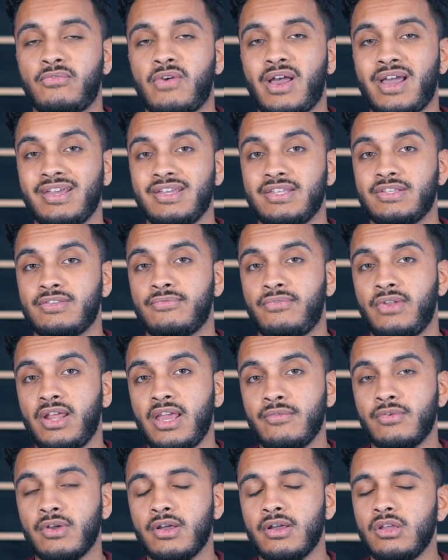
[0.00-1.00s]
fat is
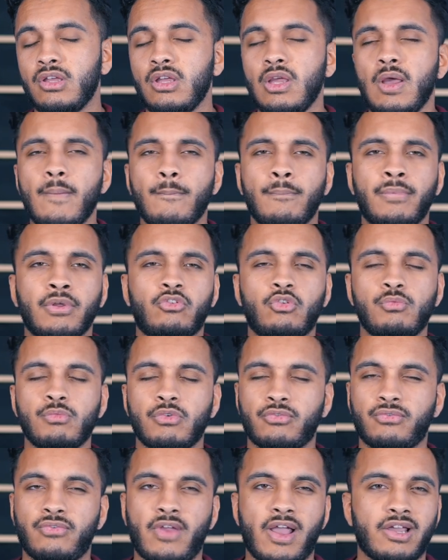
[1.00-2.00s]
flavor, but too
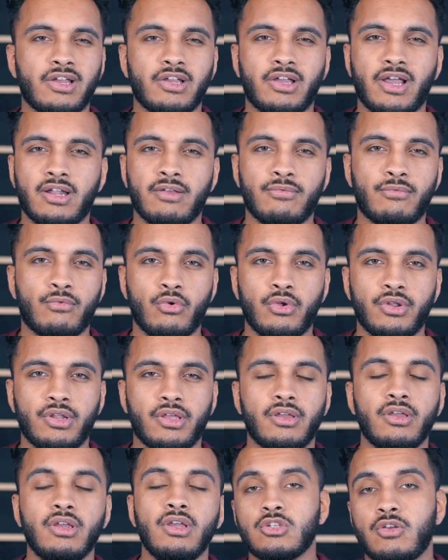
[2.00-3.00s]
much fat can kind of ruin
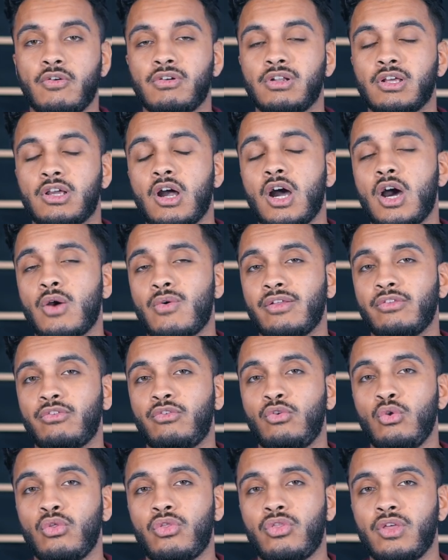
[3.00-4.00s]
it. So I'm gonna cut around
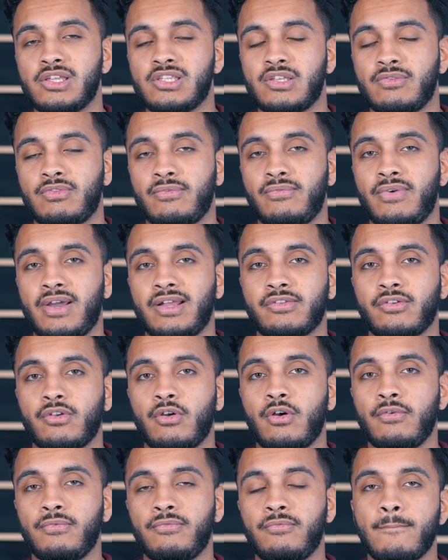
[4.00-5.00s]
two thirds of the fat
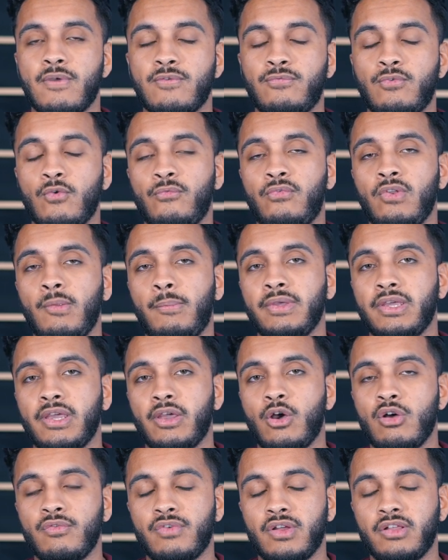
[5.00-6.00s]
off before flipping it
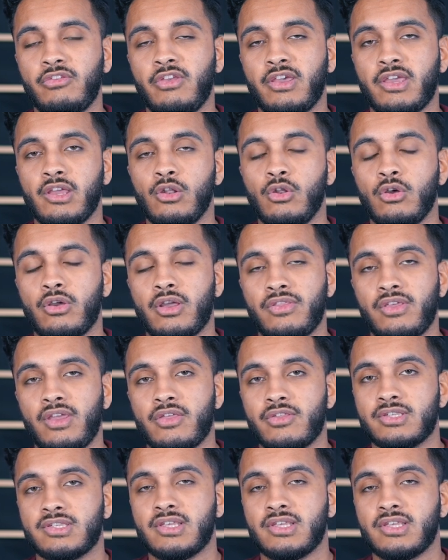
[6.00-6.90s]
over and taking a look at the other